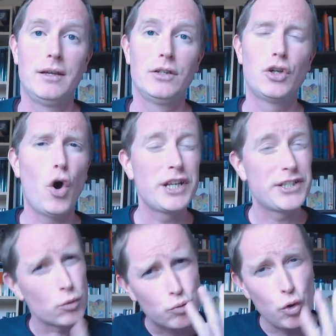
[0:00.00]
God is
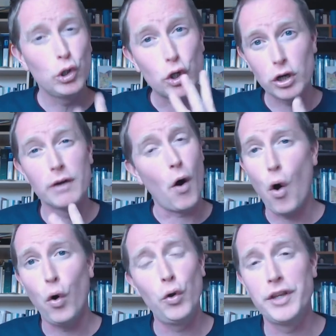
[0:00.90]
the ruler of
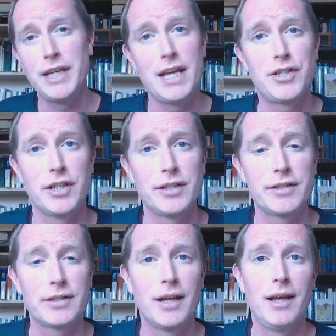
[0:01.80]
all the
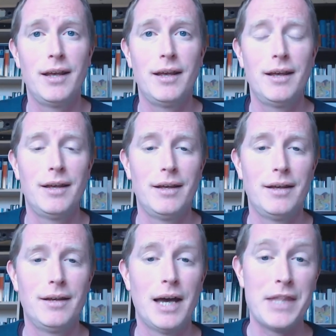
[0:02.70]
nations.
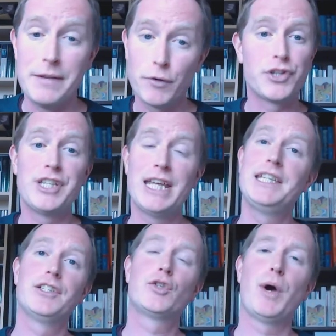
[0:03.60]
And then verses
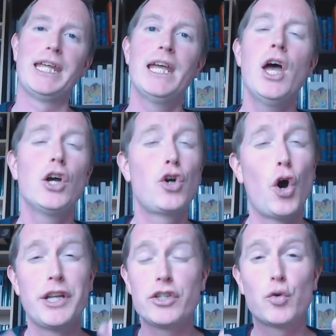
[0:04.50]
18 to 20,
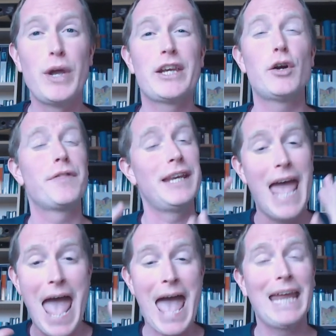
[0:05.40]
God is greater than
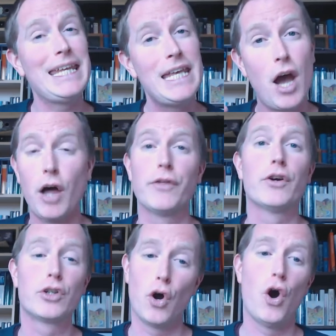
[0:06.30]
any other
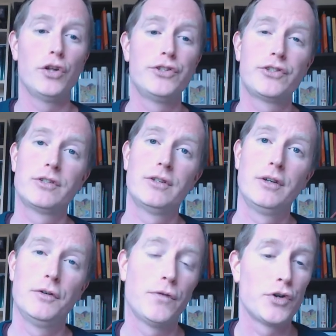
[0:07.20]
gods.
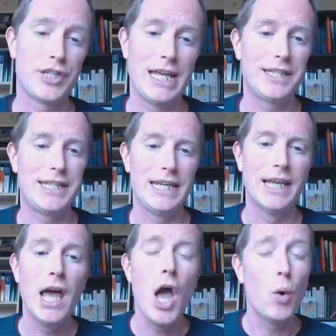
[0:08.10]
Verse 18,
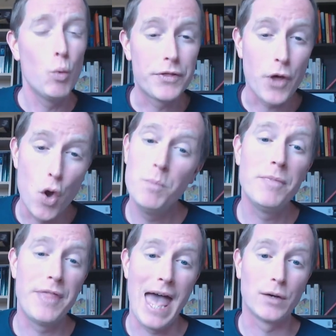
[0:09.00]
with whom
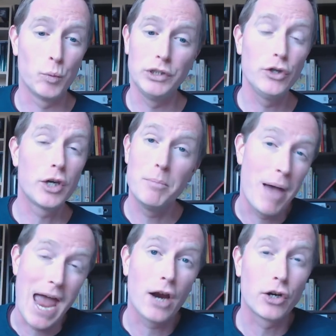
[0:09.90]
then will you
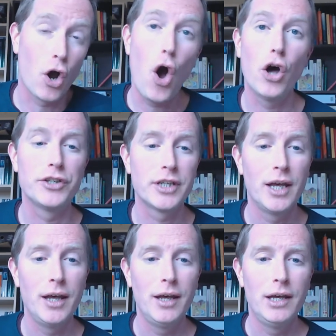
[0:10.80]
compare God?
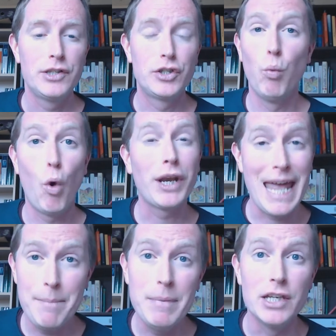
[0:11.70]
To what
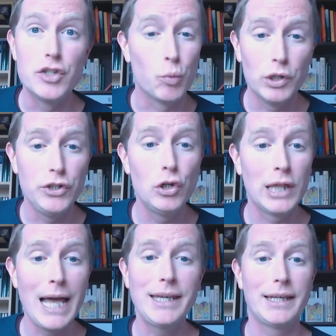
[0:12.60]
image will you
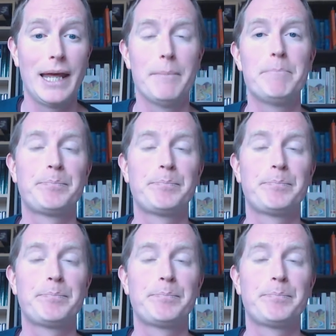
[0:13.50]
liken him?